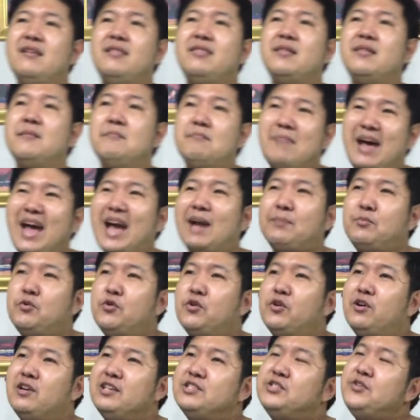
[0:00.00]
The
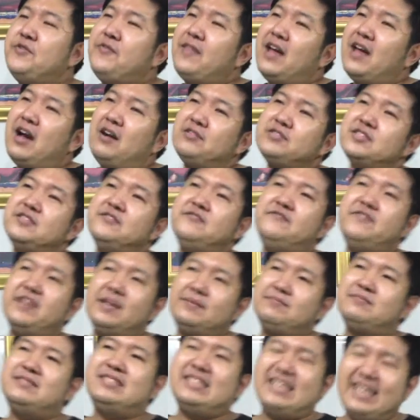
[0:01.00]
MacBook early
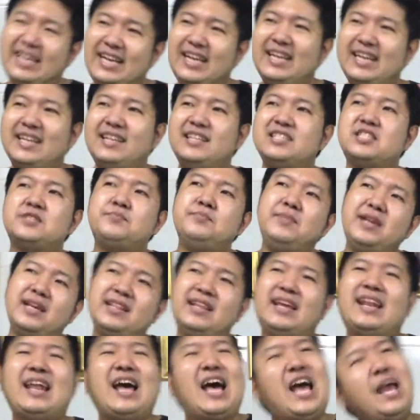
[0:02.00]
2015 is
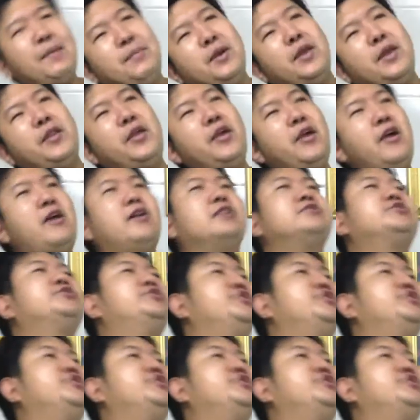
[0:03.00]
merely an iPad Air